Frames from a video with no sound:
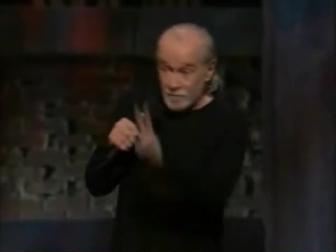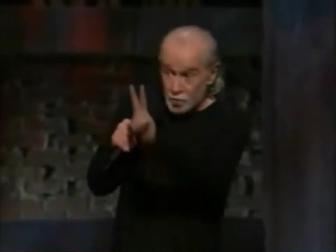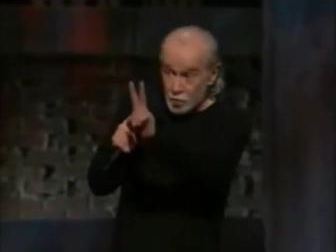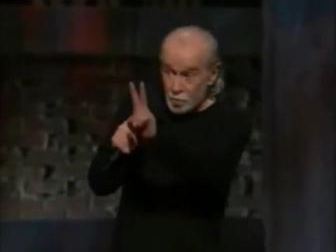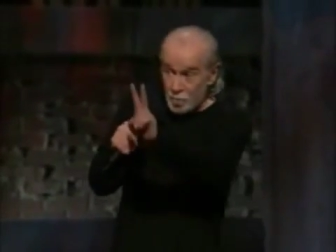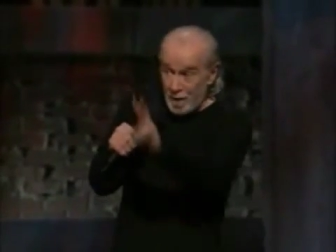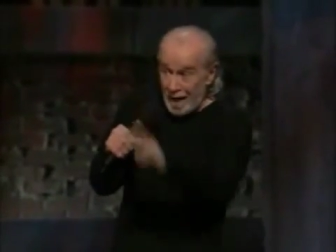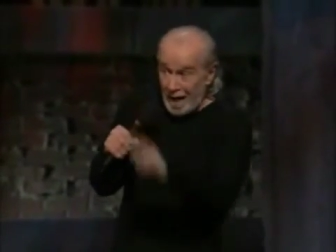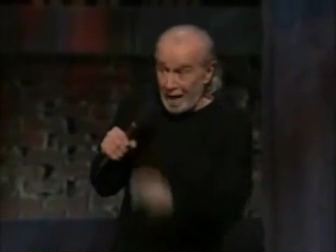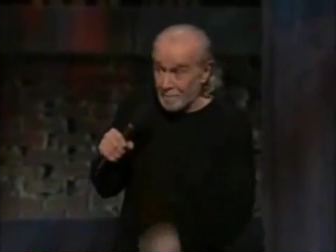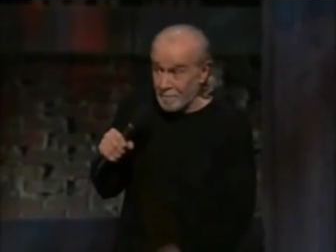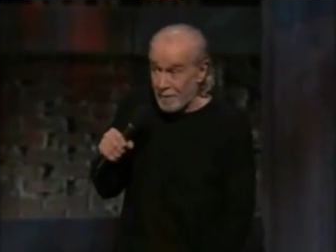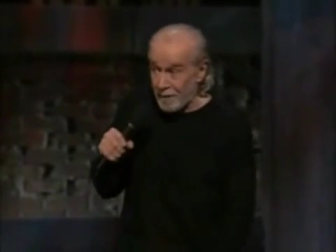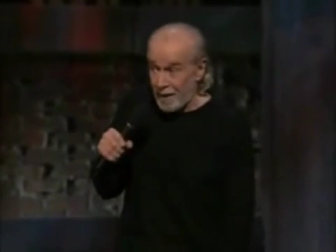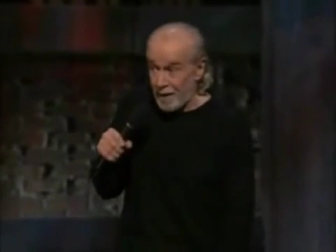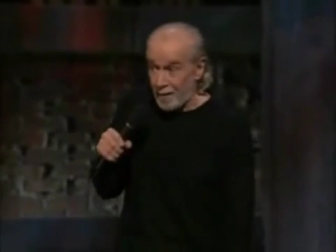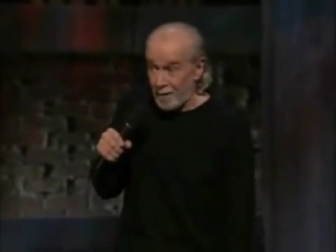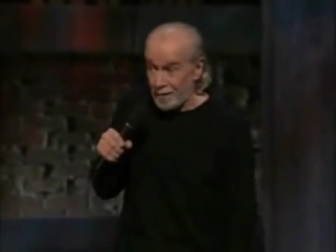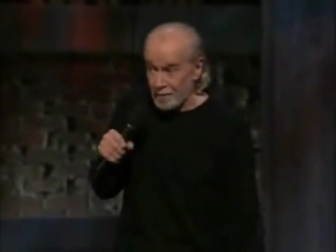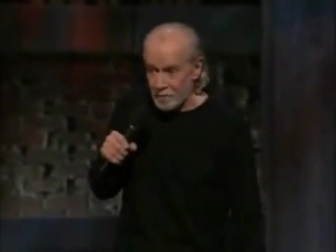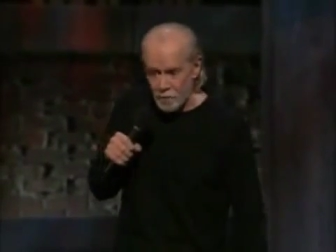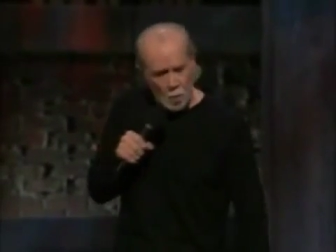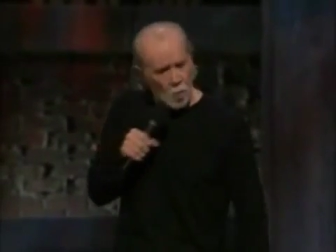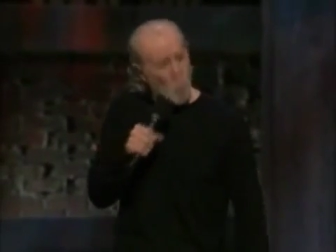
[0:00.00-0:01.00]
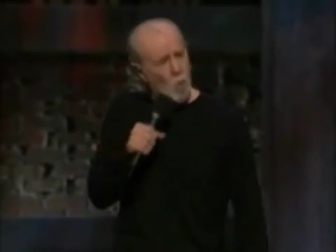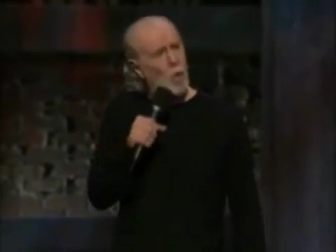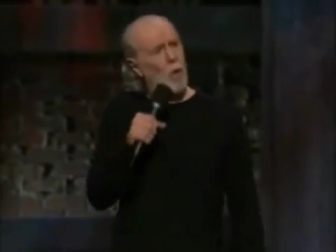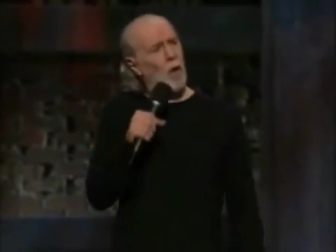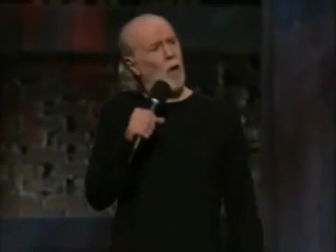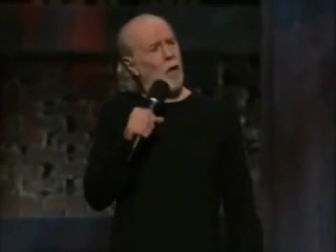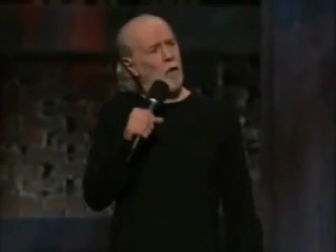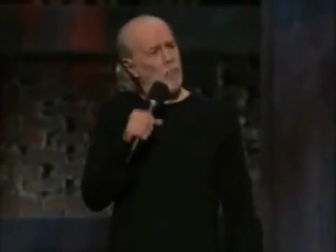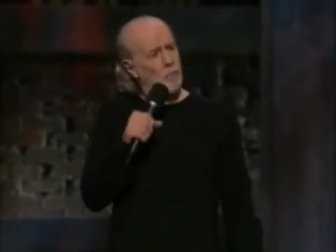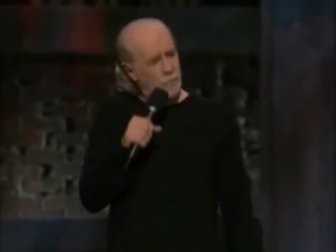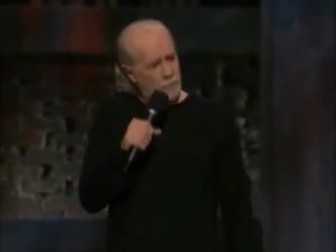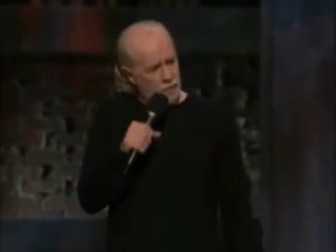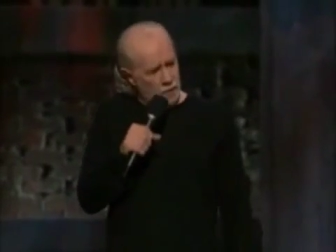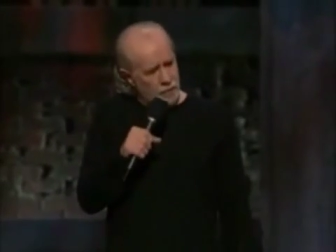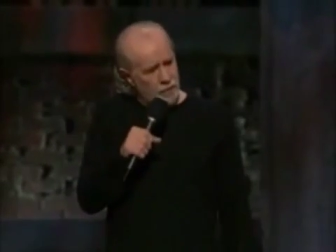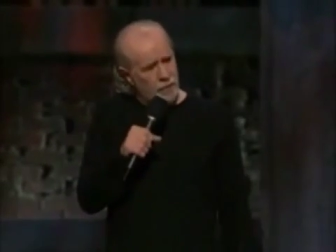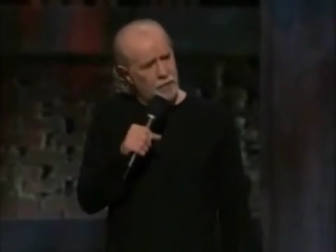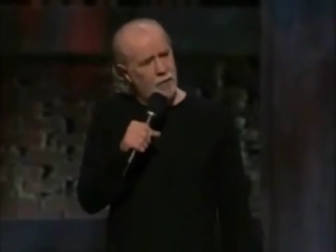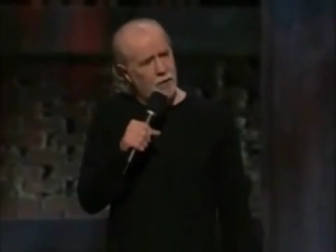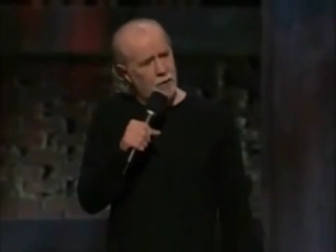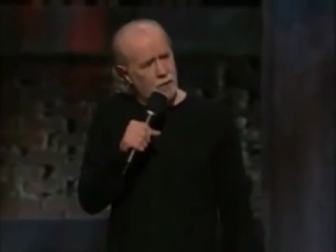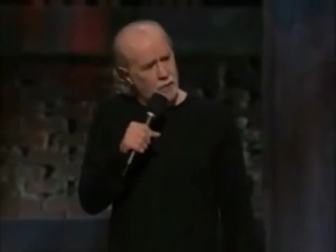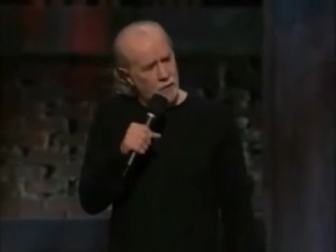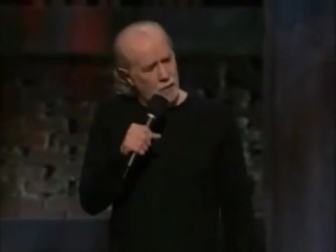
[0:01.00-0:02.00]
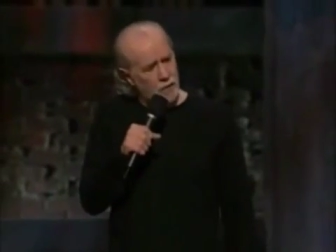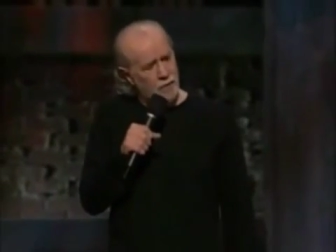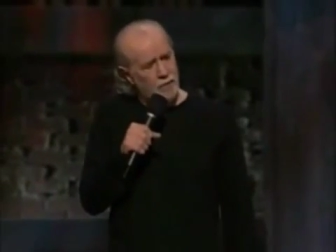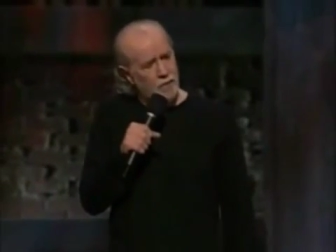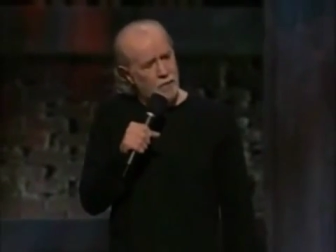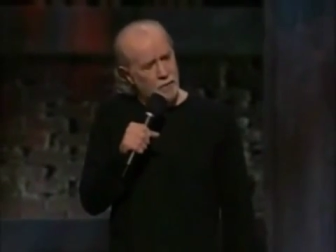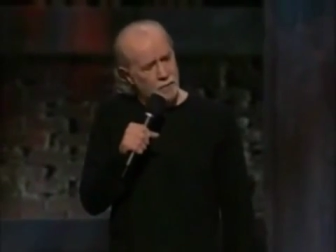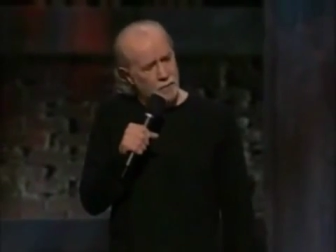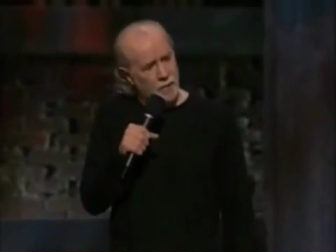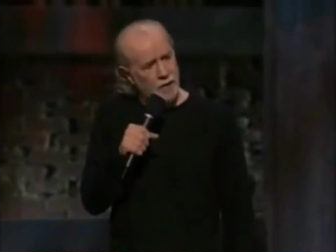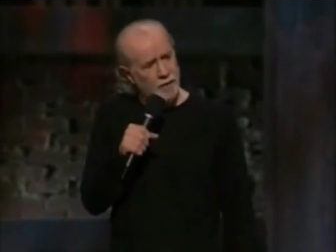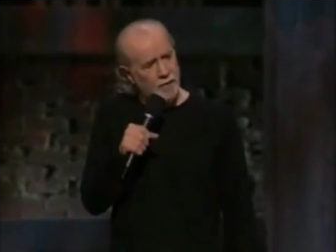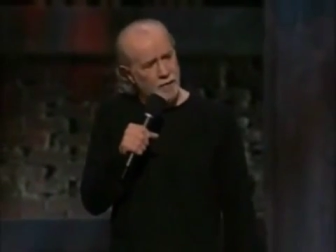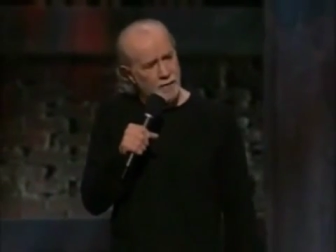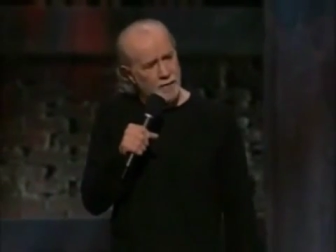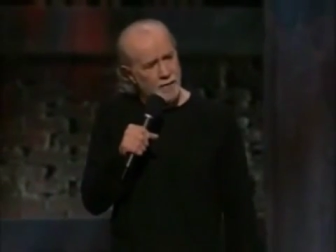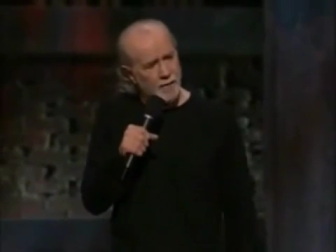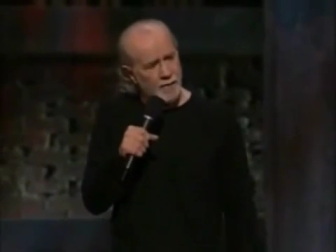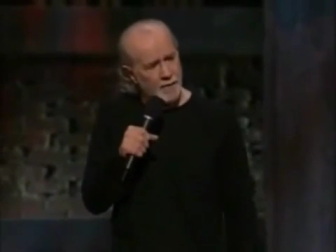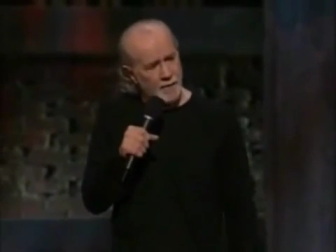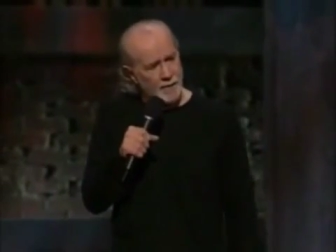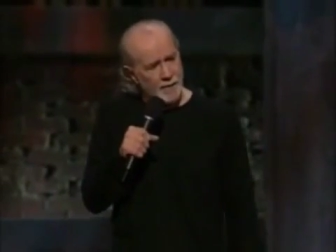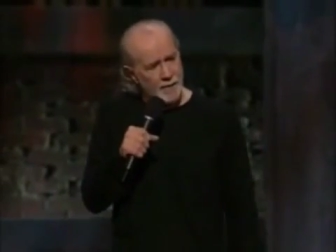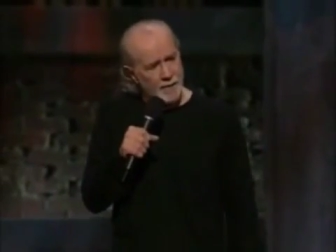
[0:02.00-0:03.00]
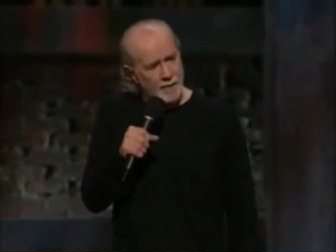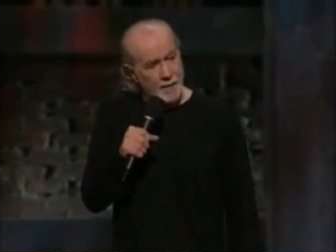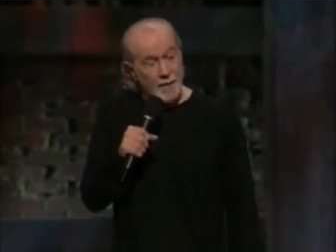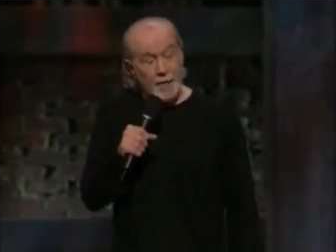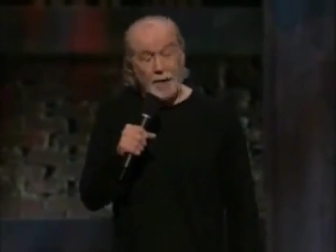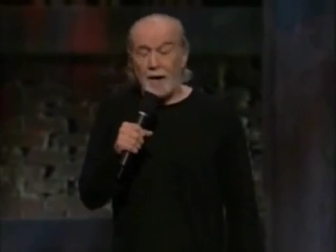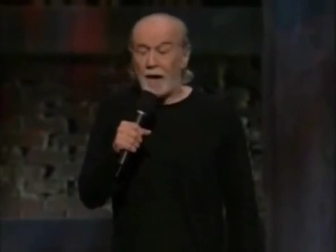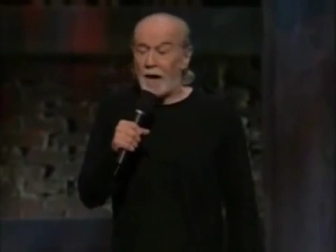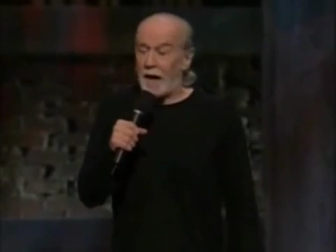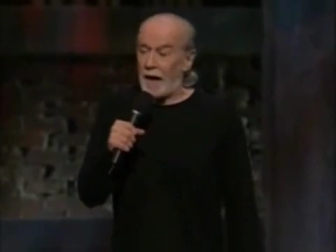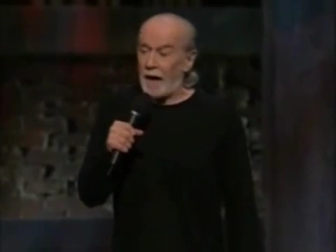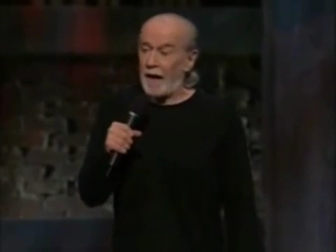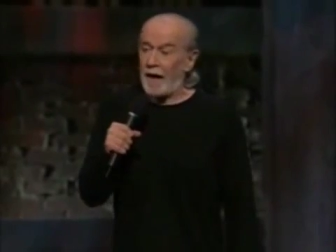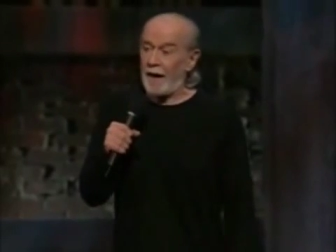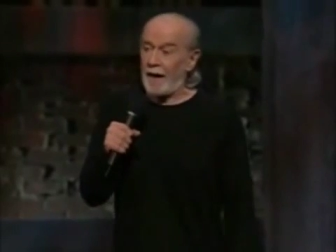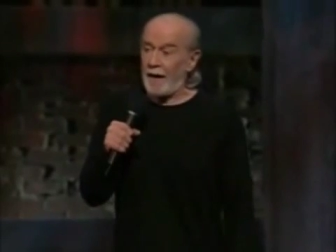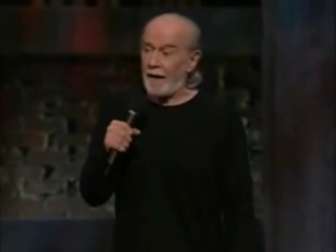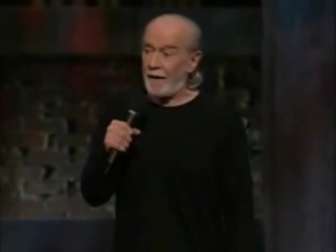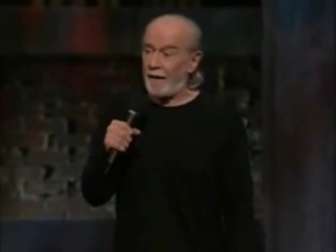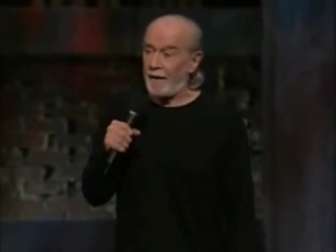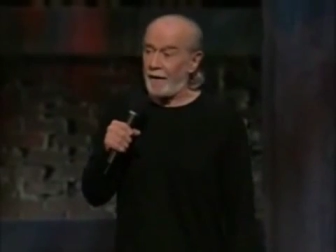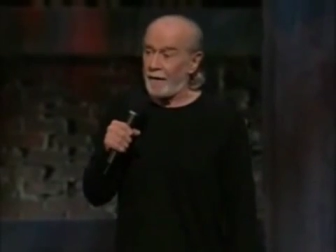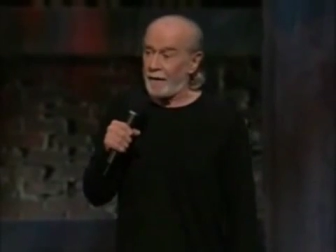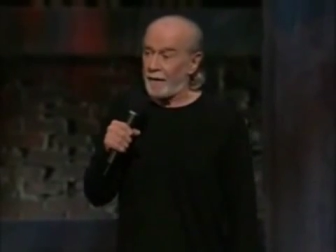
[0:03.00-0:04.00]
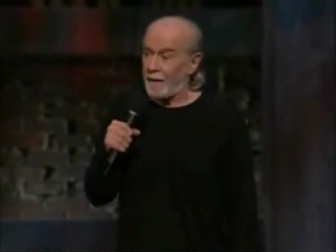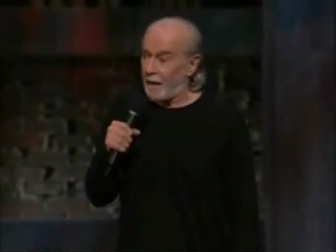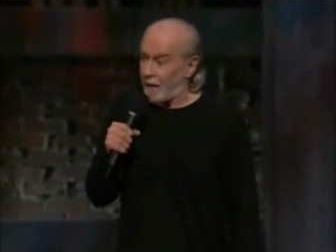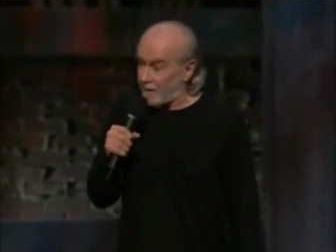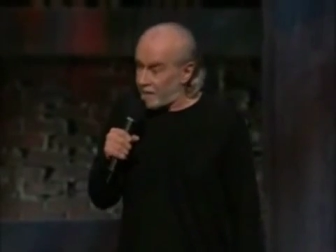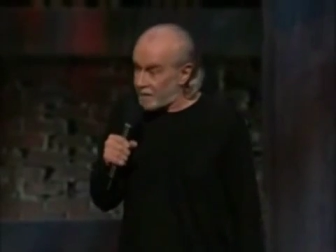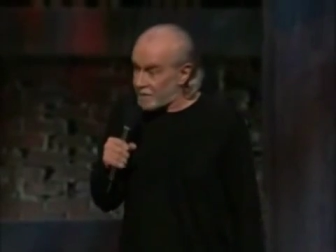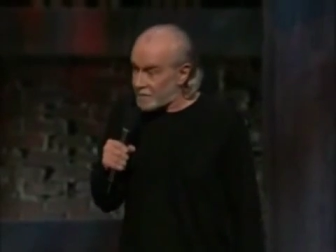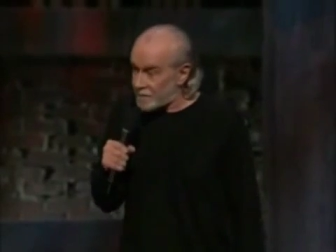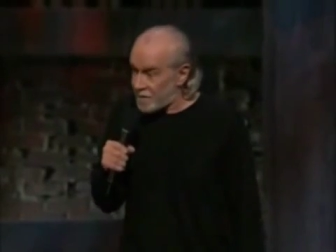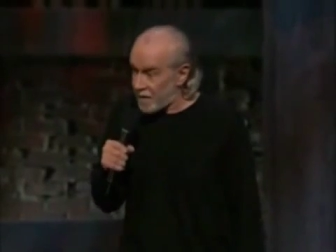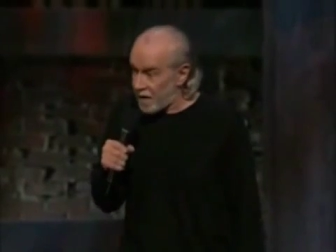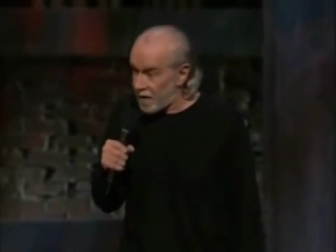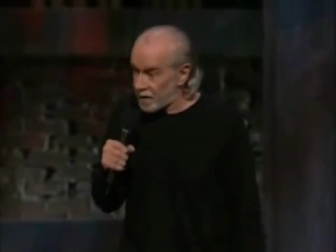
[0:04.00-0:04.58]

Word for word: He had two black parents. Oh, yes, yes, he did. Yes, that's right.